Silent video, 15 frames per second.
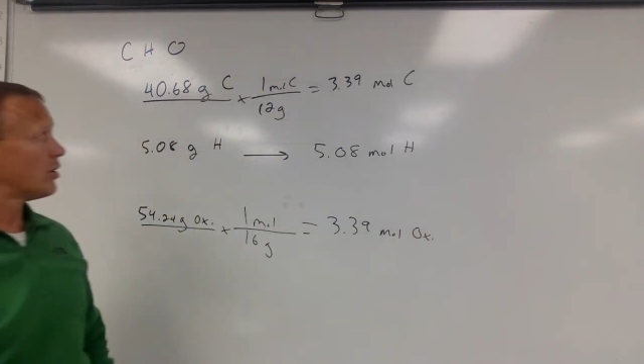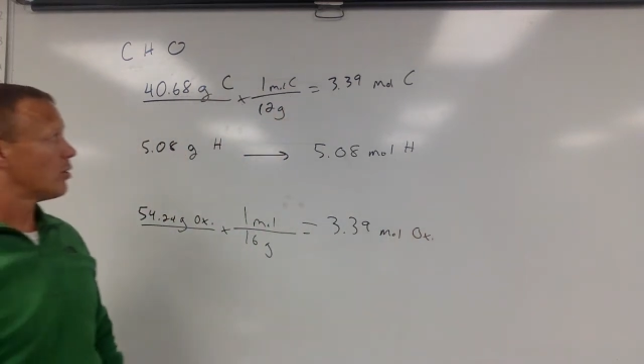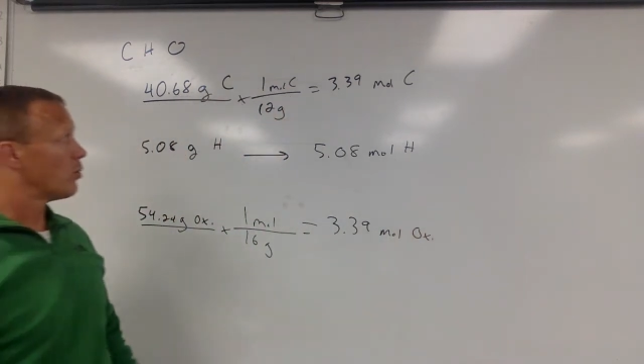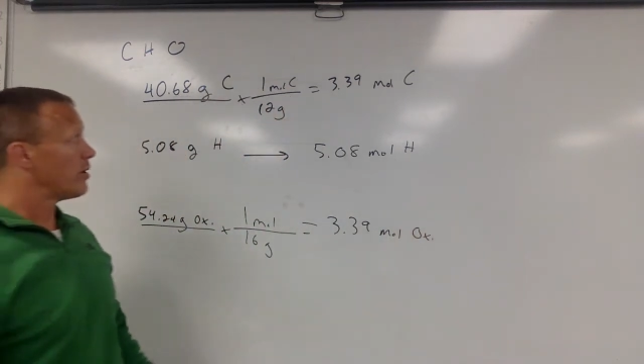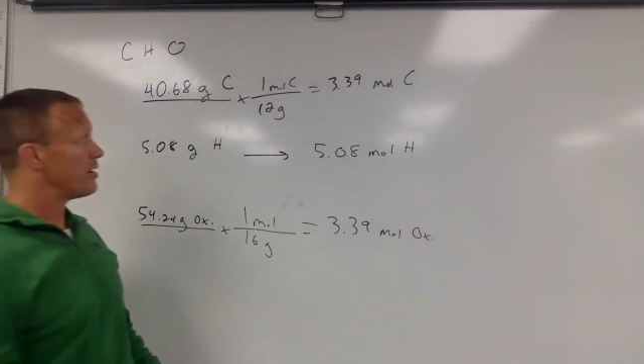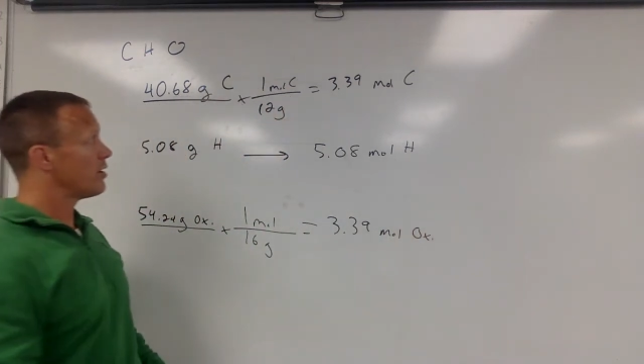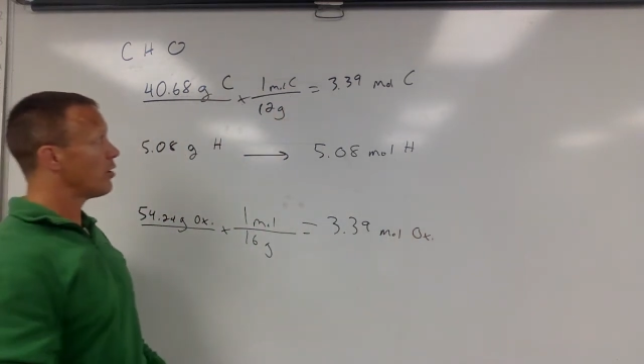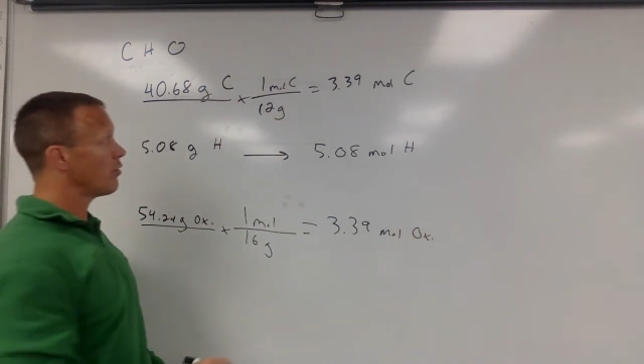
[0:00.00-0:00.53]

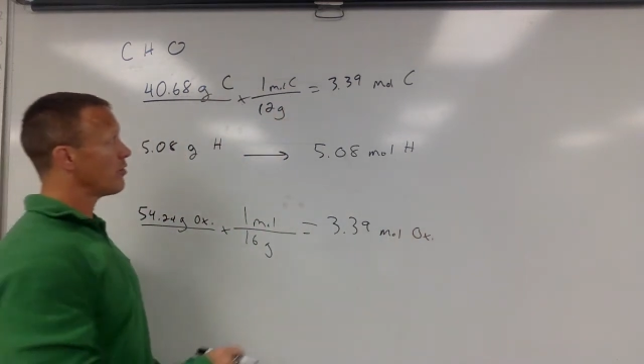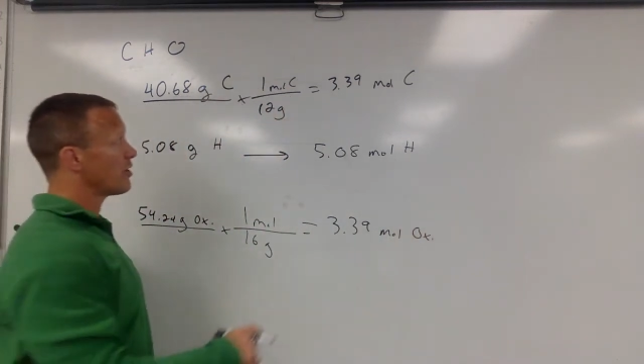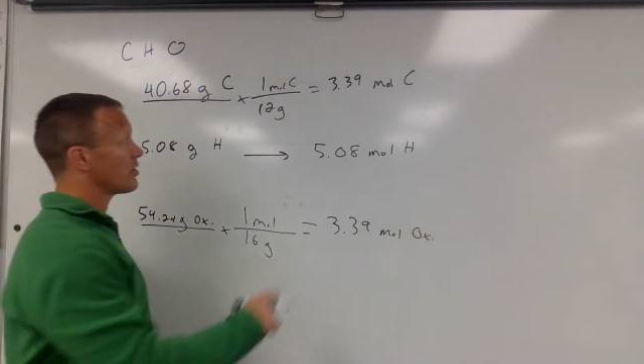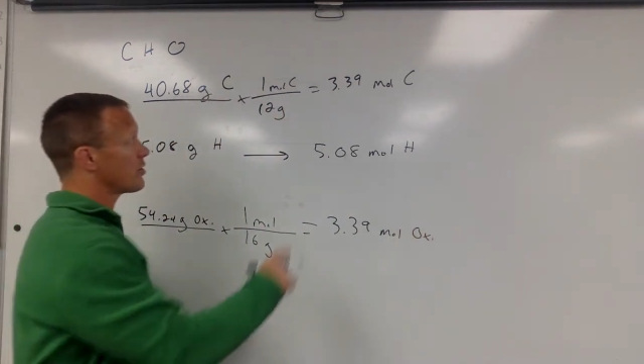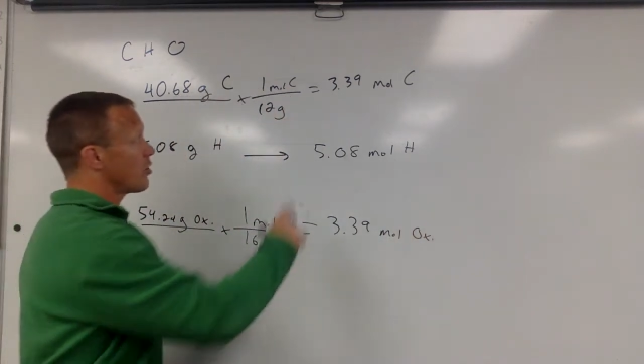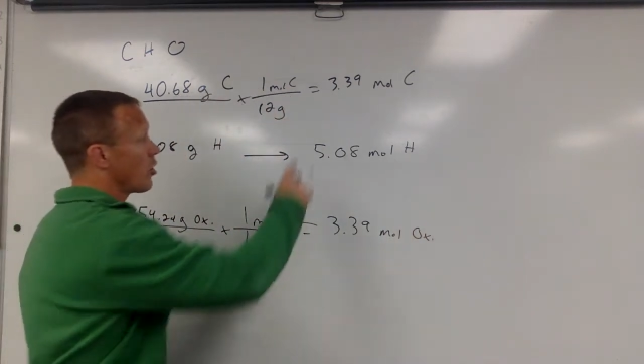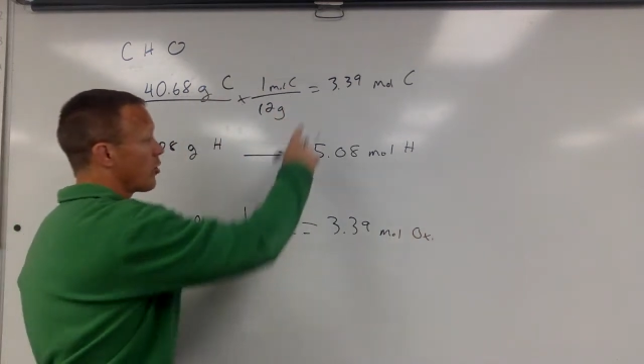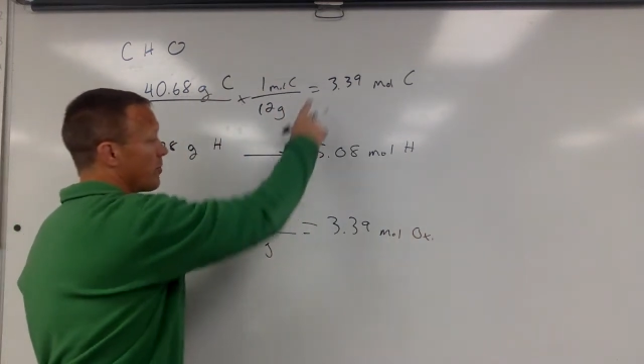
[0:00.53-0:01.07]
we know that
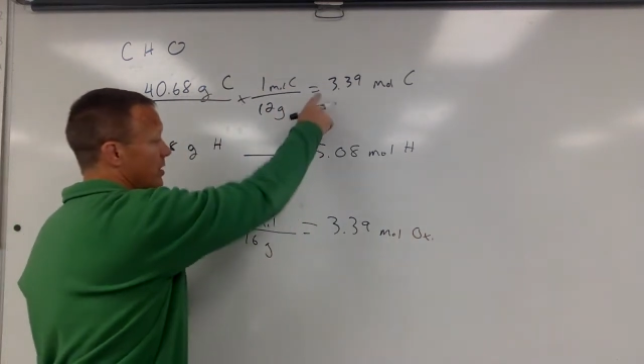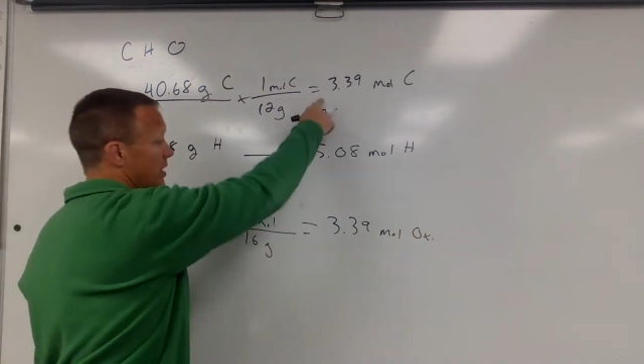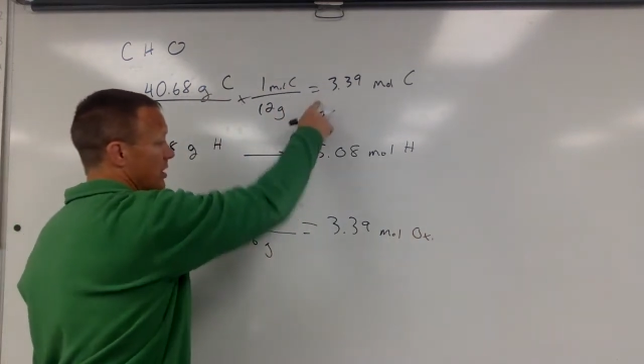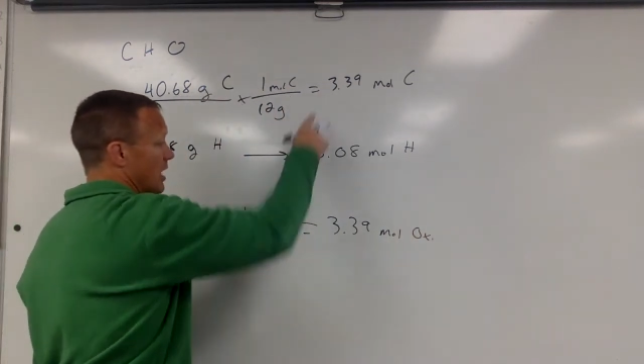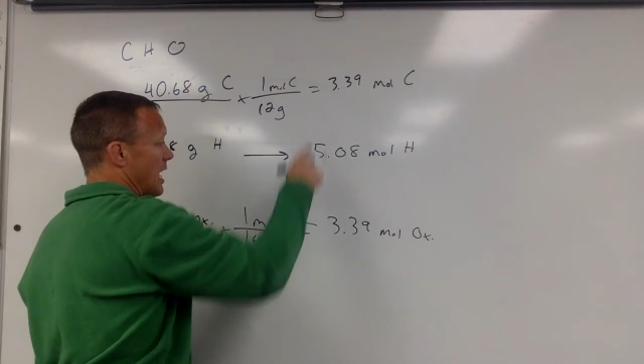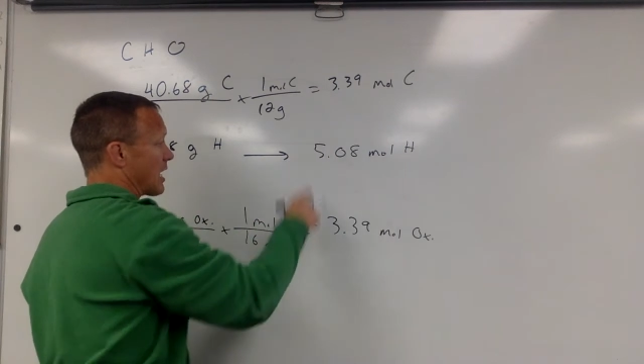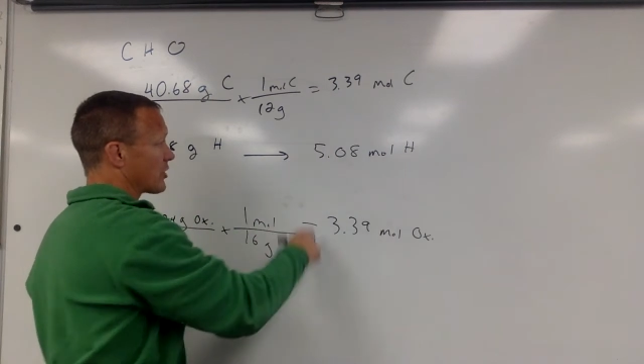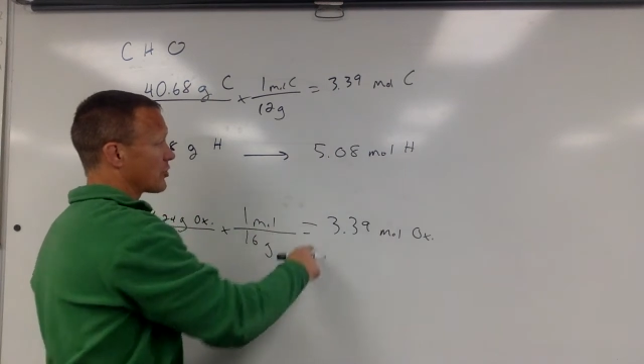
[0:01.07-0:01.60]
carbon and
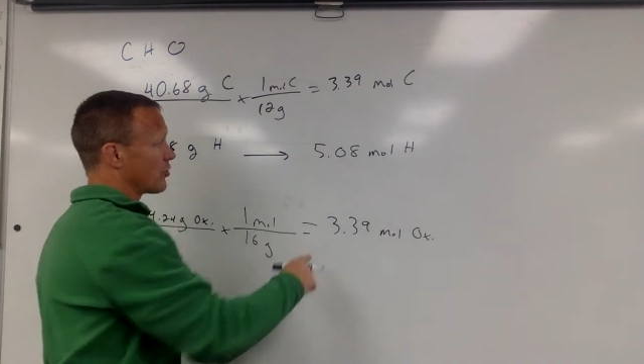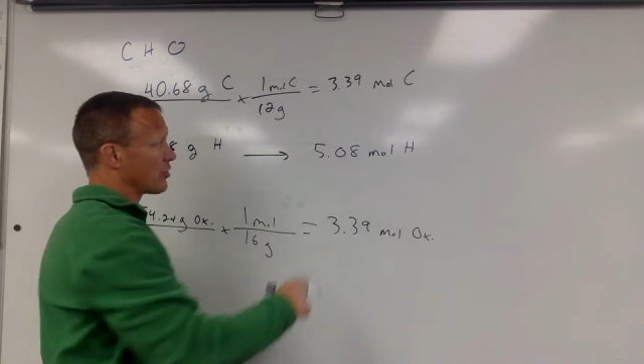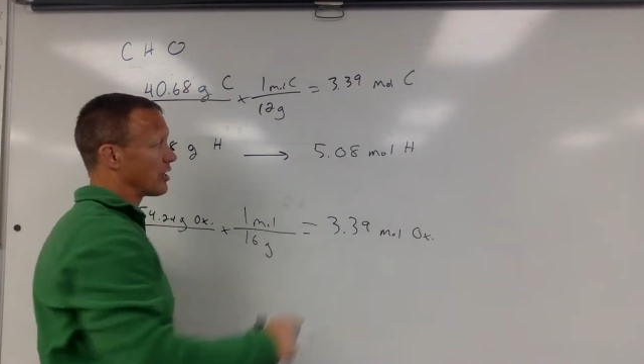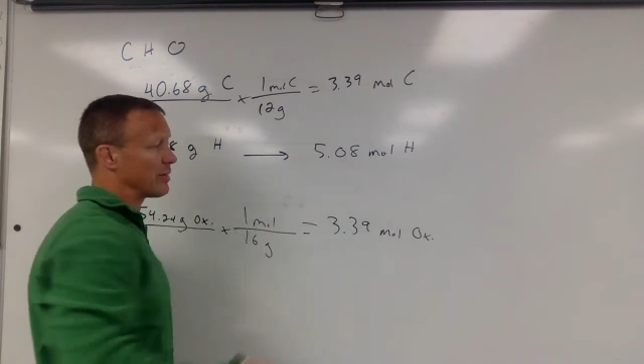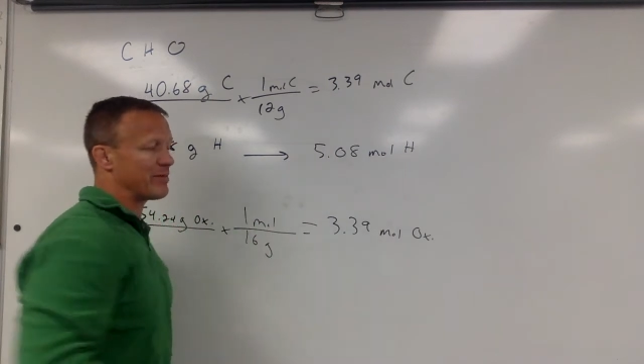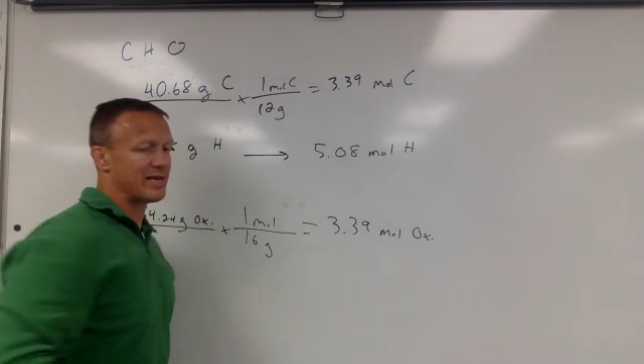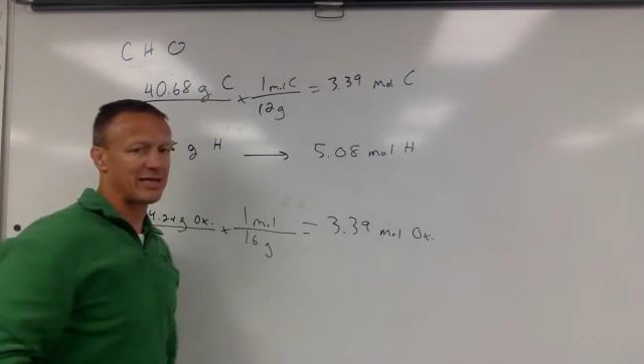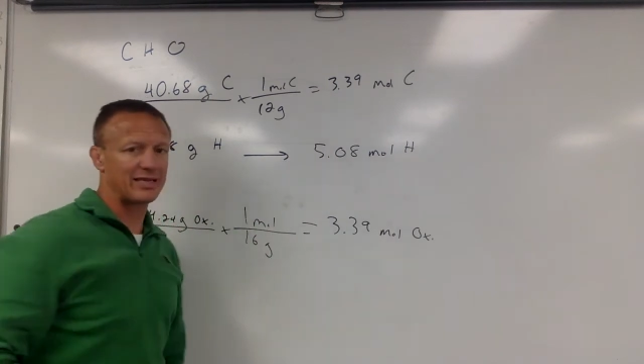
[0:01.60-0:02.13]
oxygen are going
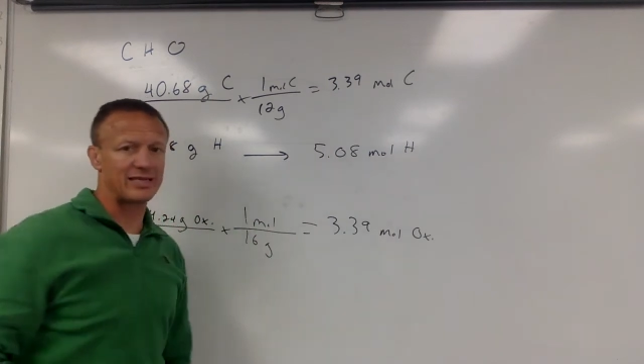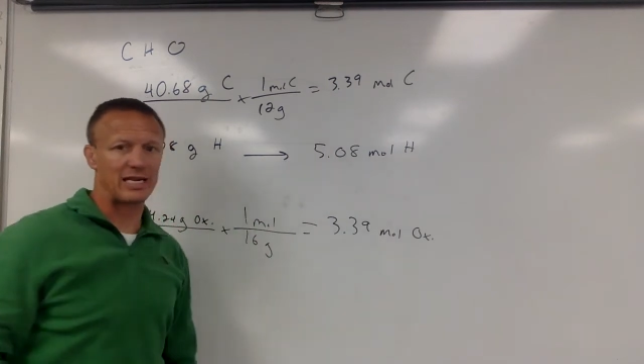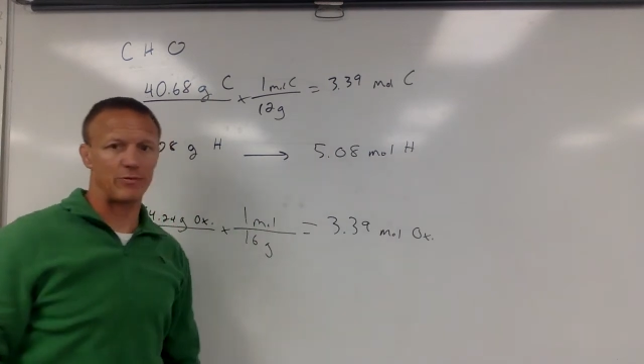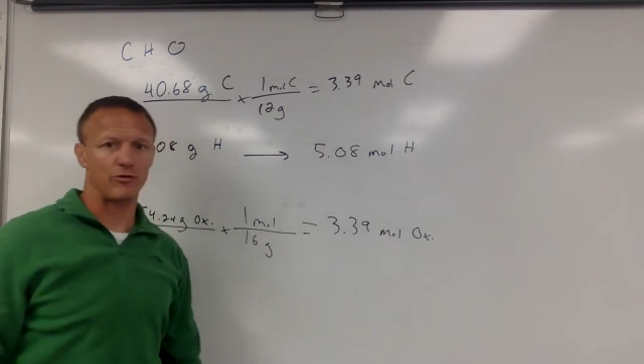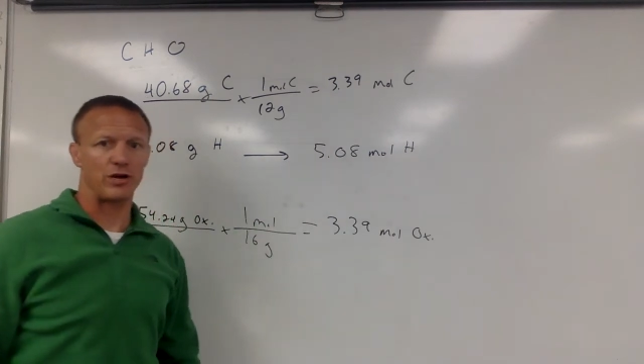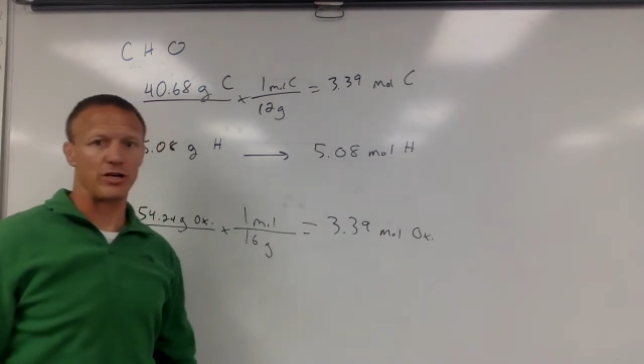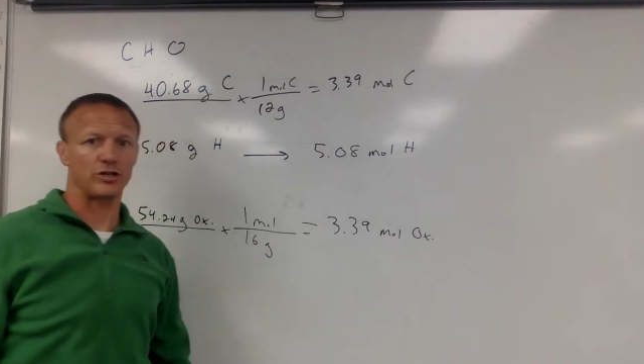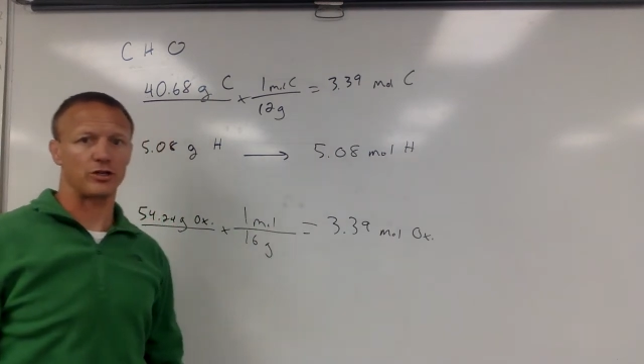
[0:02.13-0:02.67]
to be in the same
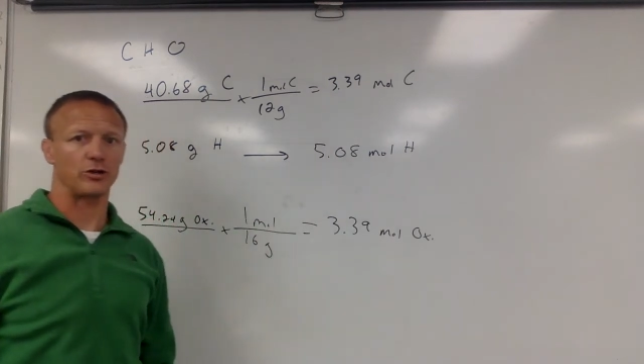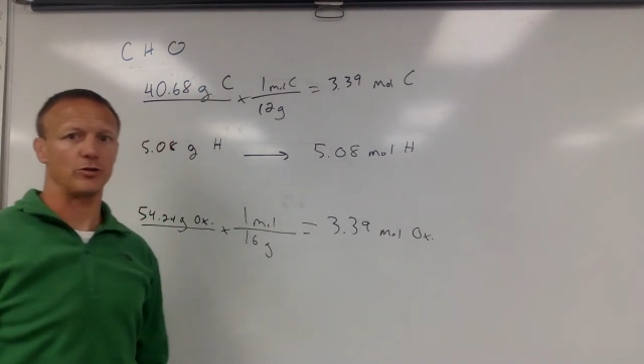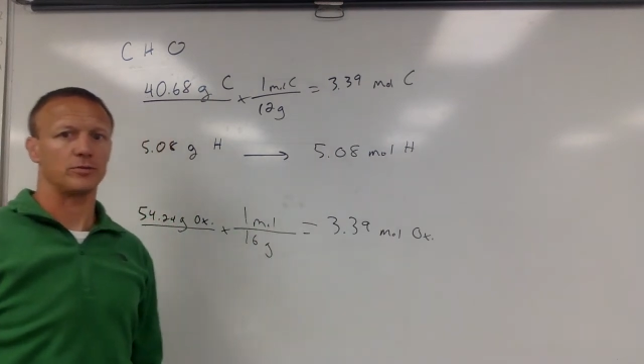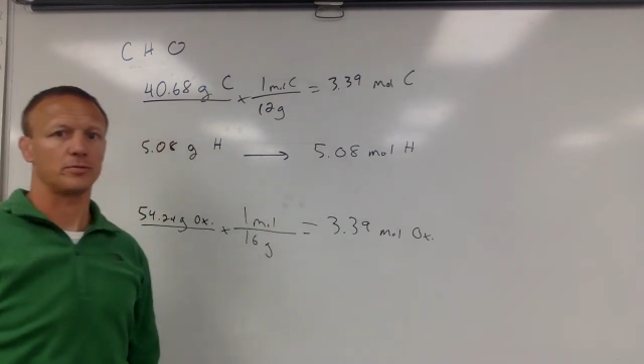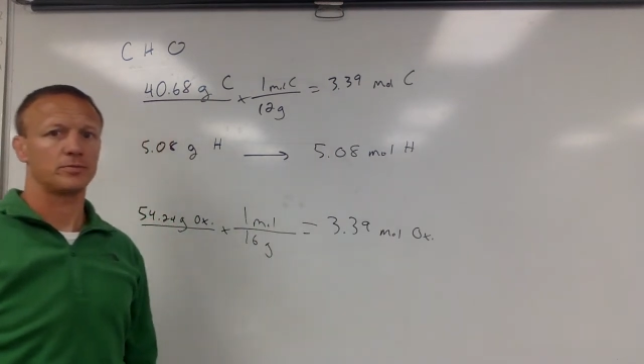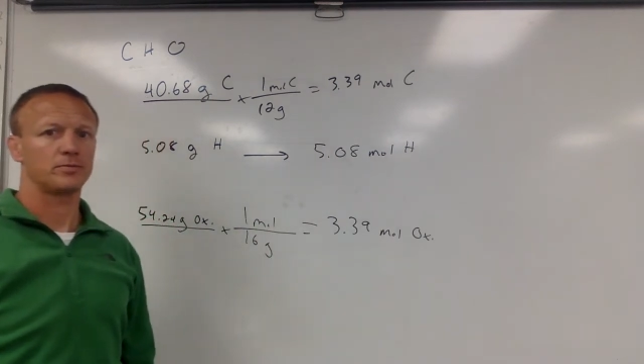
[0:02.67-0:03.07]
ratio.